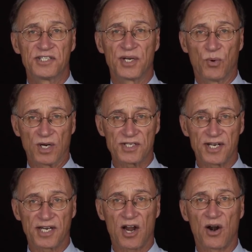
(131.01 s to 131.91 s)
She works
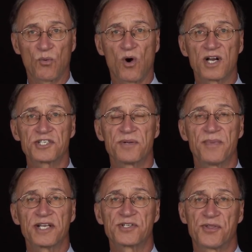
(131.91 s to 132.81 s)
at a car wash and
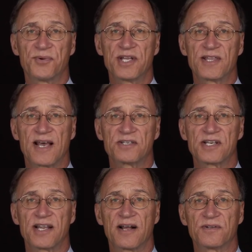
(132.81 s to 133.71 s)
makes thirty
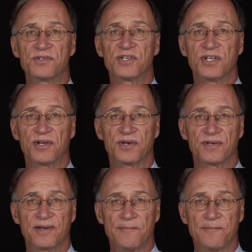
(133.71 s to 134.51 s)
thousand dollars a year.